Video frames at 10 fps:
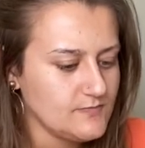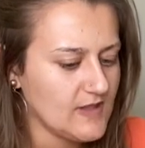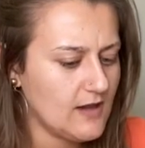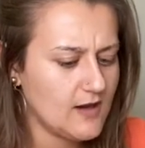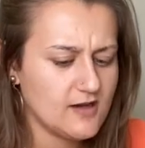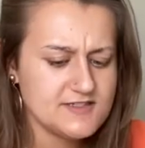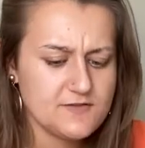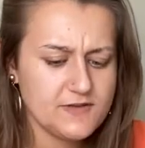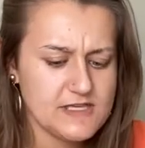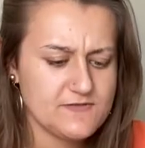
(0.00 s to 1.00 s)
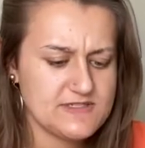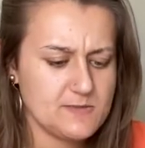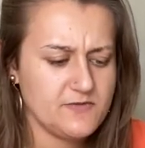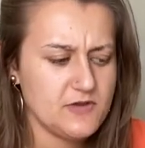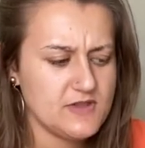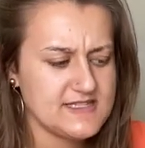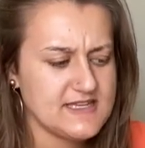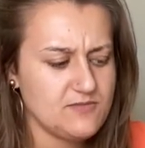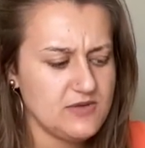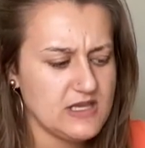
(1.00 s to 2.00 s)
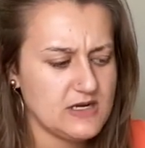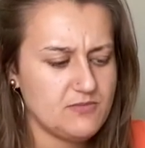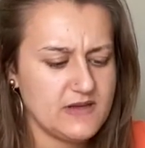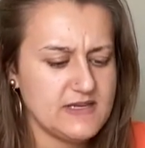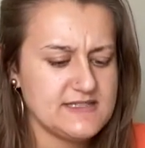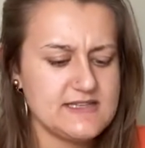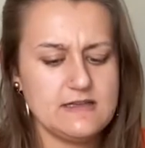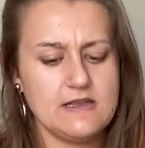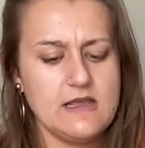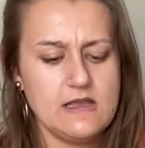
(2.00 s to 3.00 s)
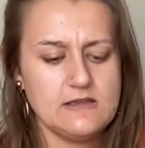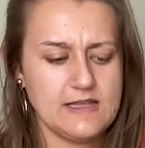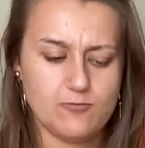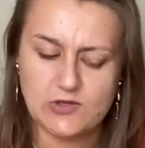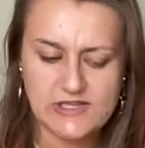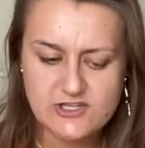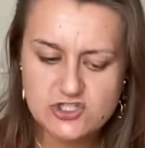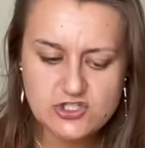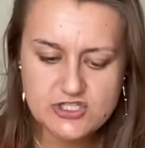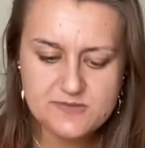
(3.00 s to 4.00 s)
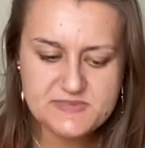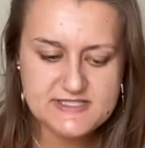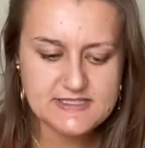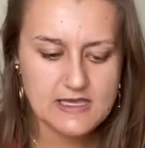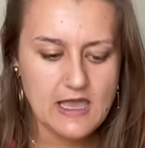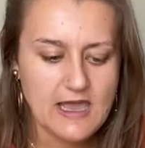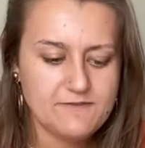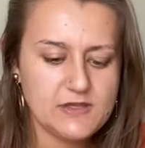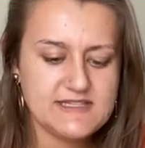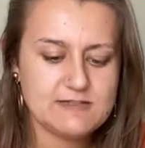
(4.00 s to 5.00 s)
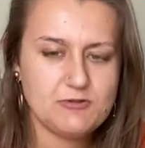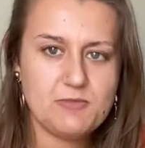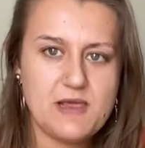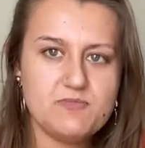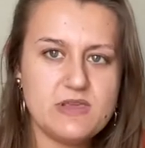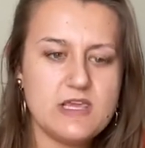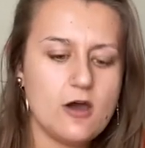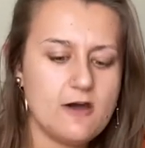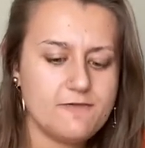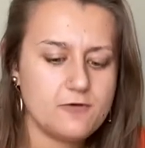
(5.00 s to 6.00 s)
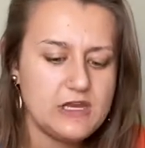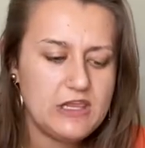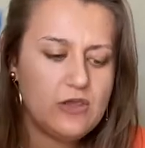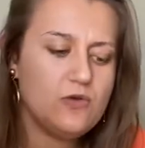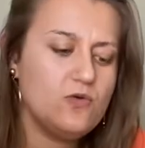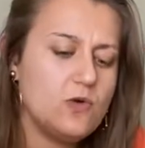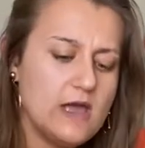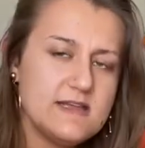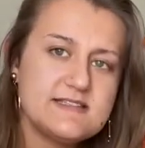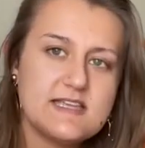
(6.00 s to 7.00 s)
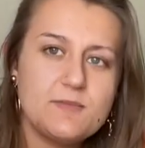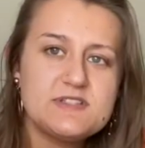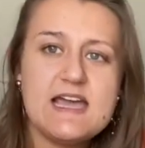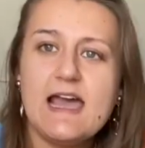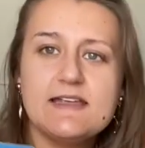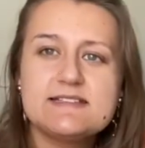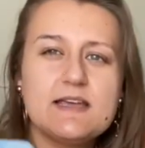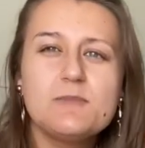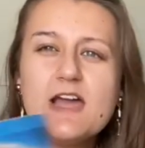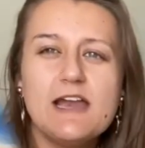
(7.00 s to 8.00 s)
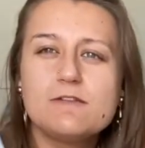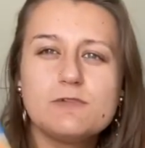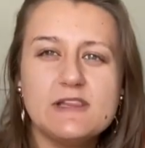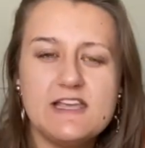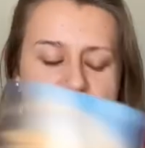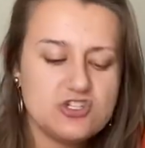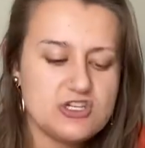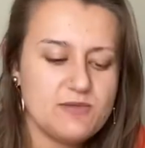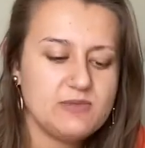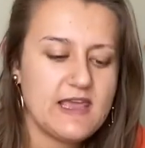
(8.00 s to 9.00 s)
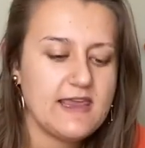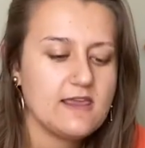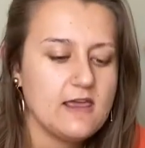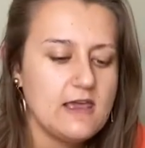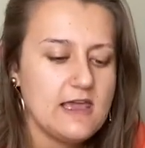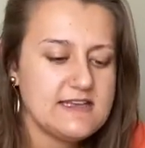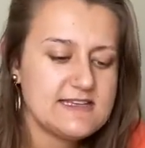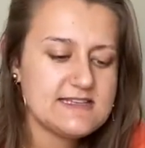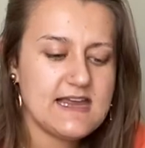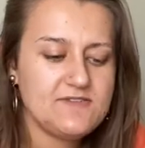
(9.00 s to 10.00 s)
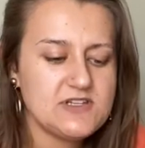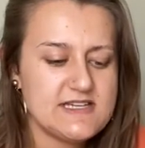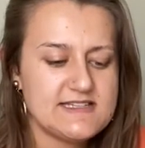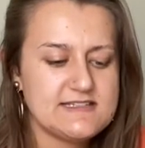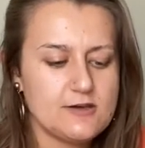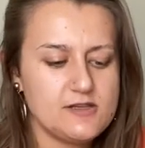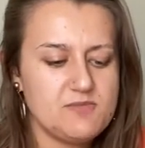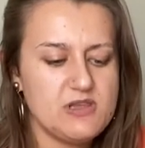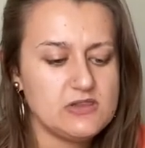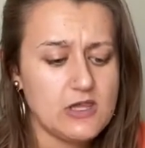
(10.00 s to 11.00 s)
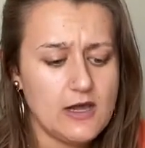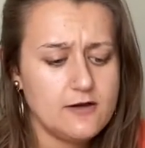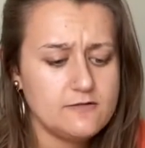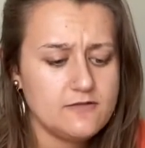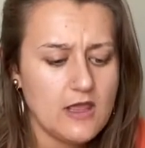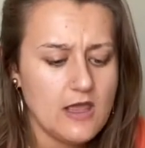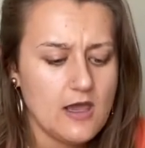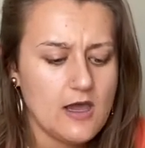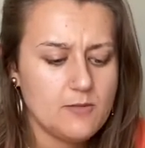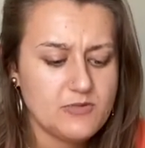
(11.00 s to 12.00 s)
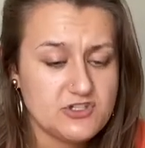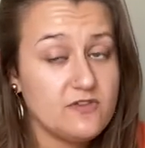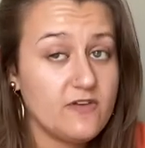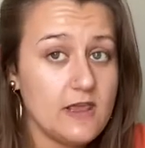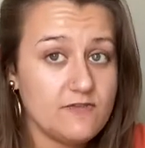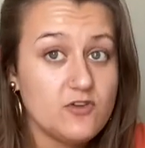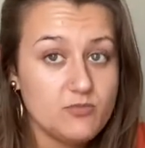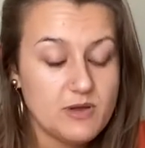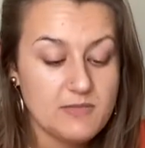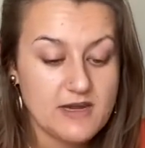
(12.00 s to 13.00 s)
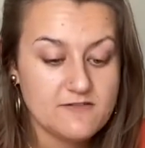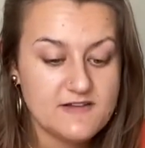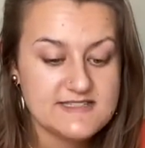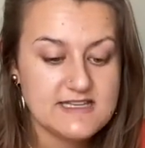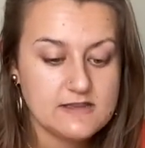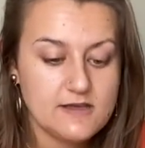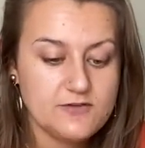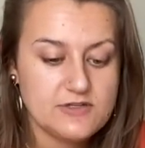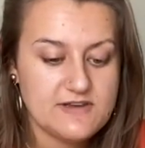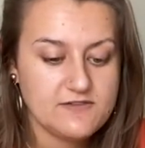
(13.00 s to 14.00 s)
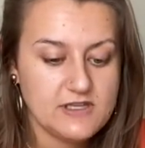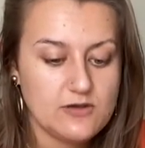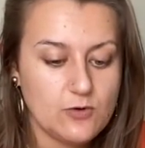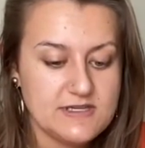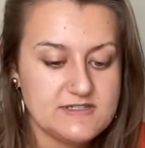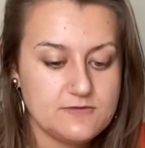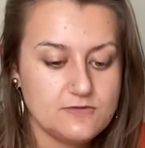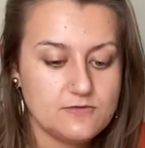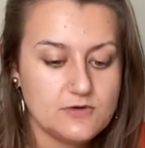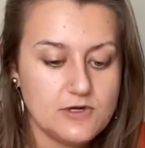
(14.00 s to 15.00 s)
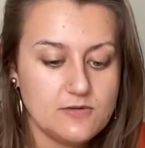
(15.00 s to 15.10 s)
I also feel like for some of you, this can be an abundance in like relationships. I feel like someone might be offering you some kind of relationship. Like, it doesn't have to necessarily be love, but if you've been manifesting love, you're definitely going to